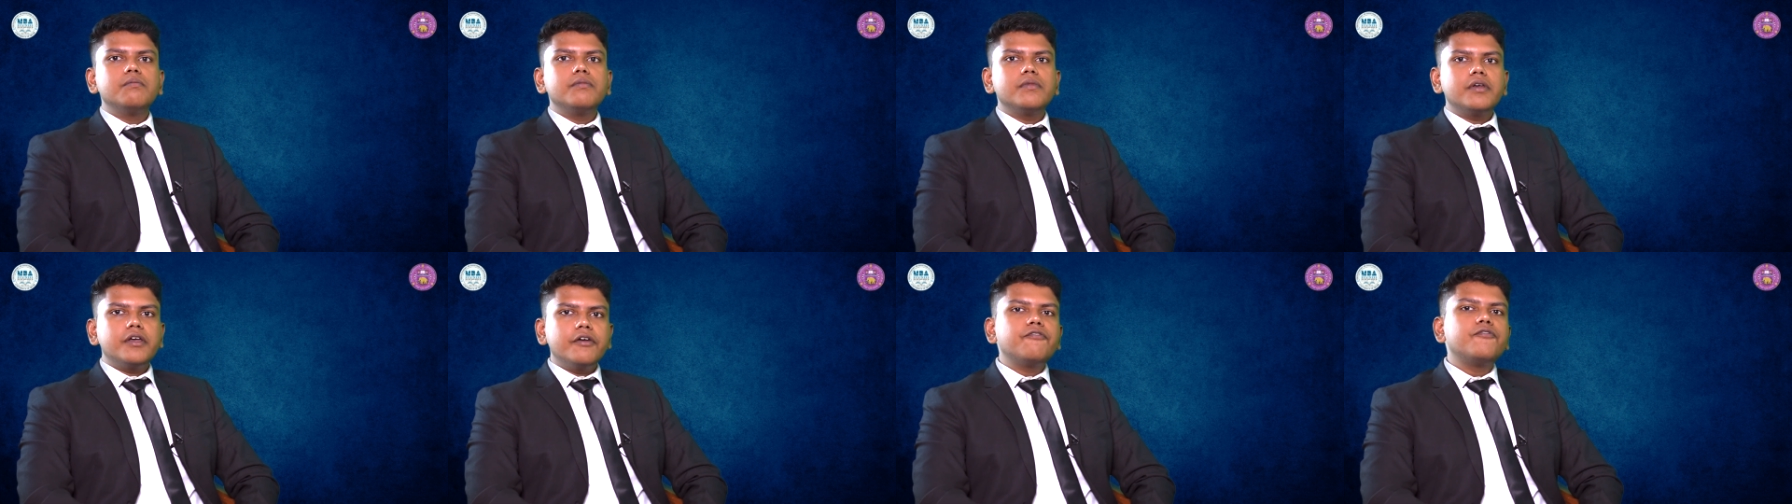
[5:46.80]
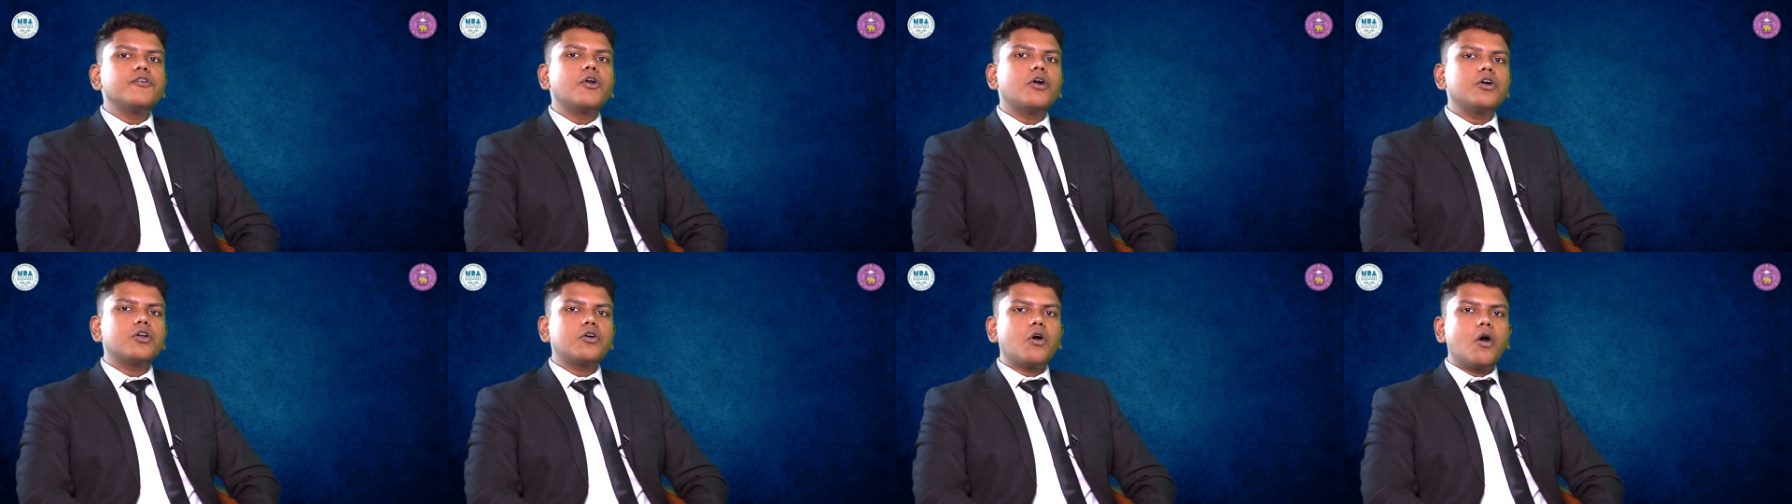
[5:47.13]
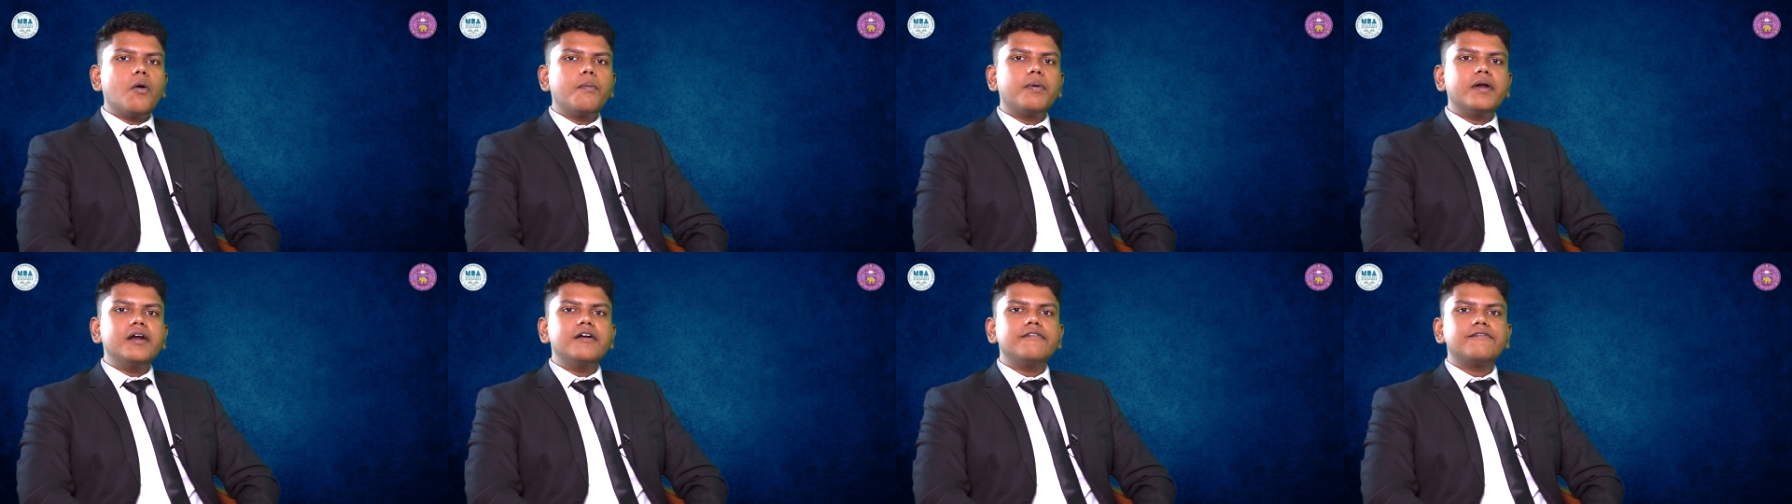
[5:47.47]
If not
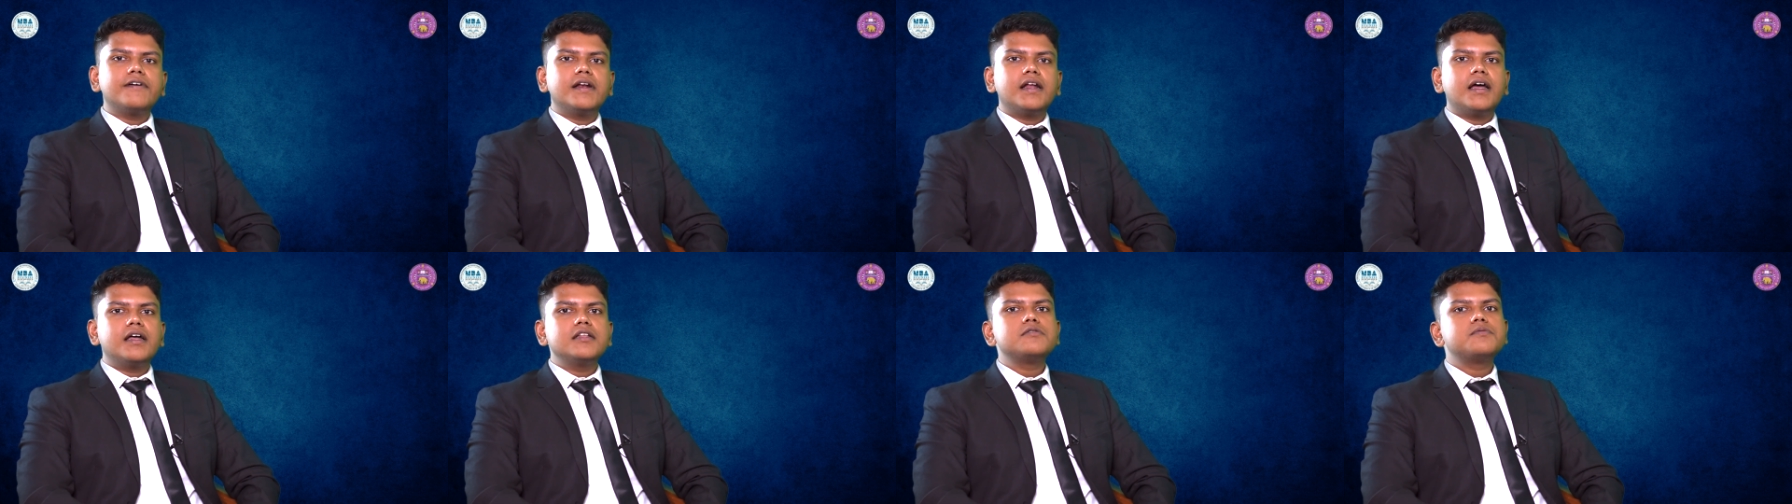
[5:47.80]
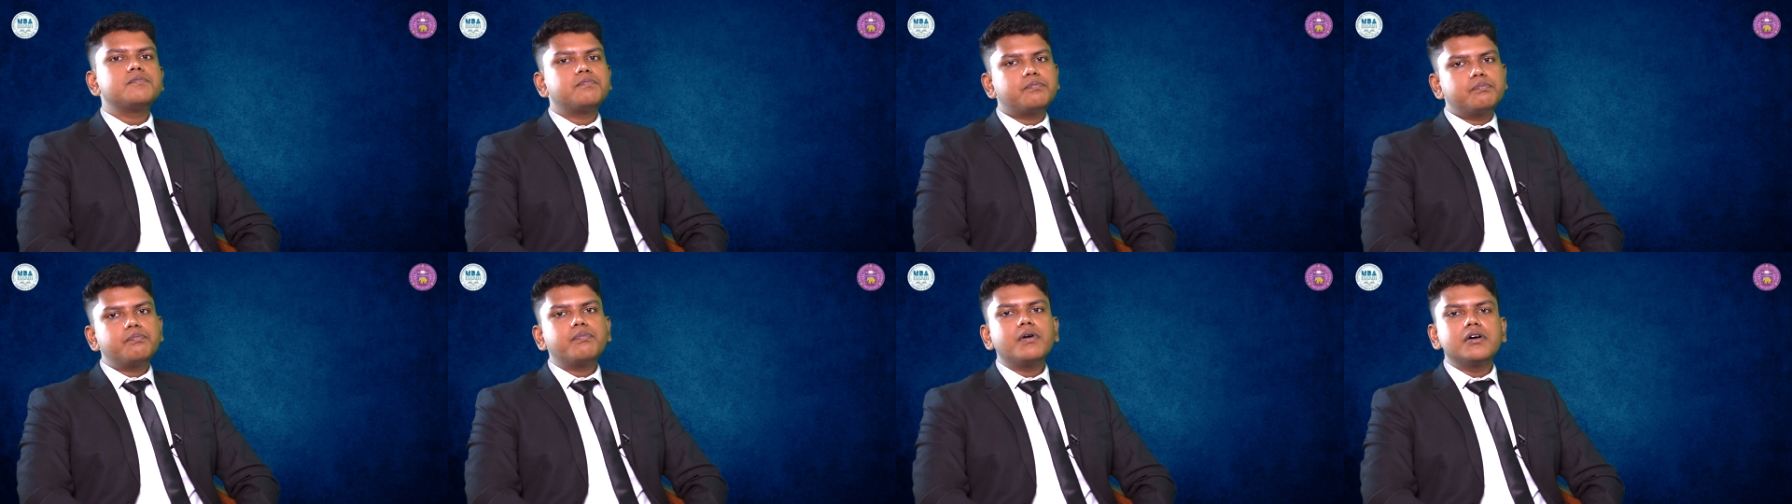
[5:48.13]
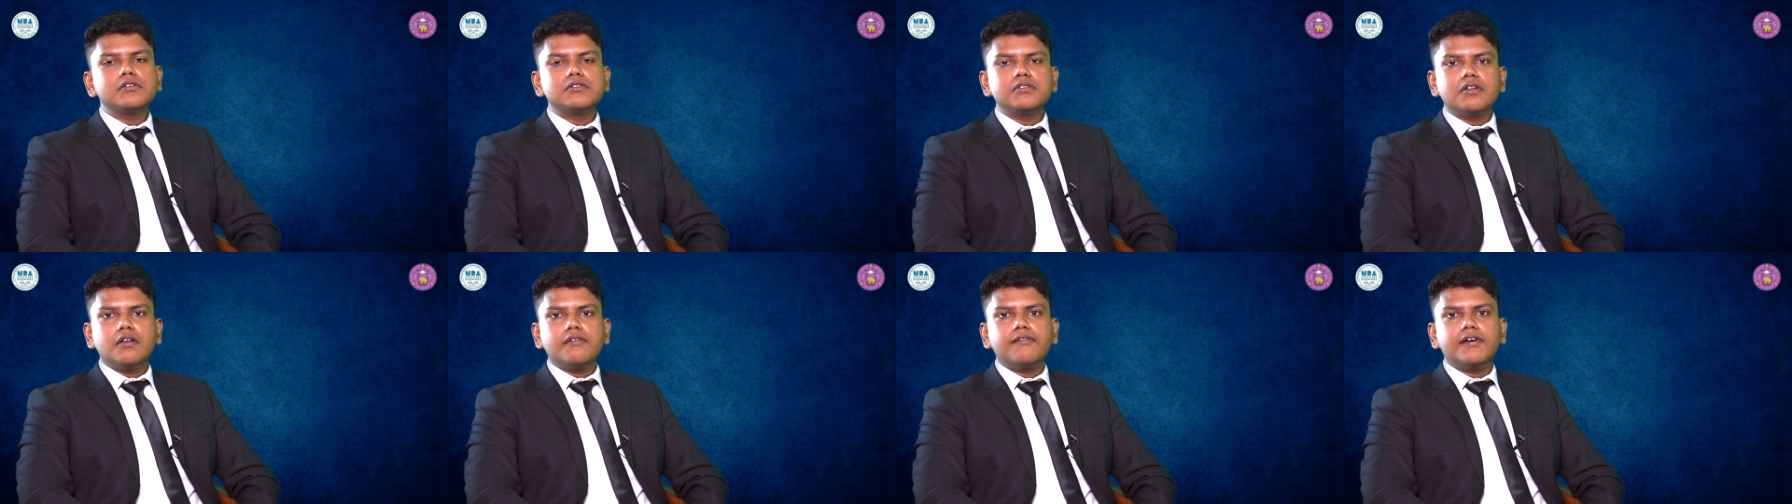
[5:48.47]
corporate finance,
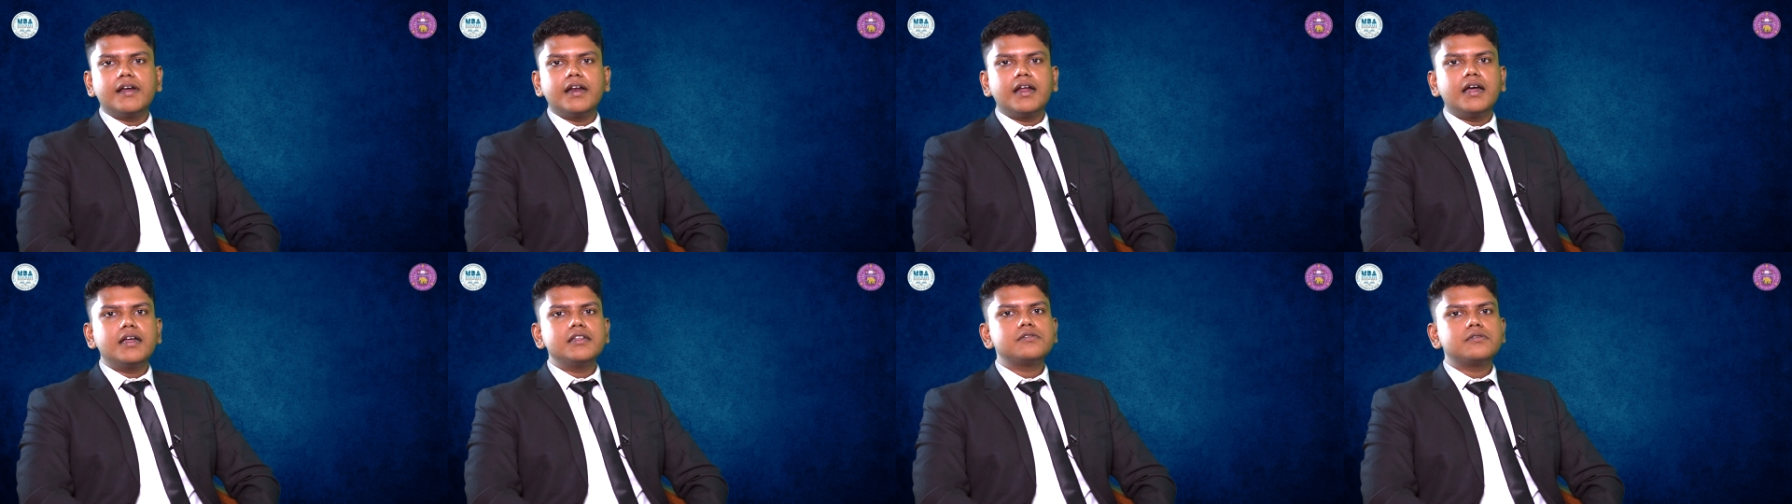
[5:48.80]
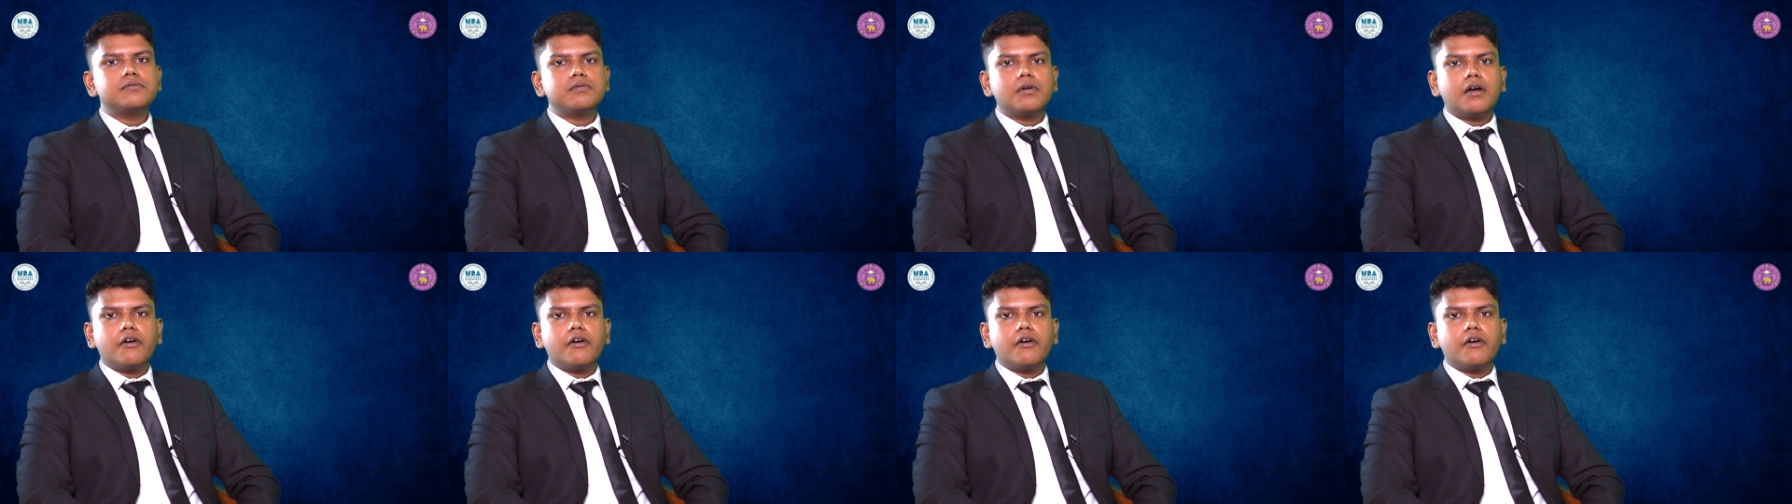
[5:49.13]
personal finance,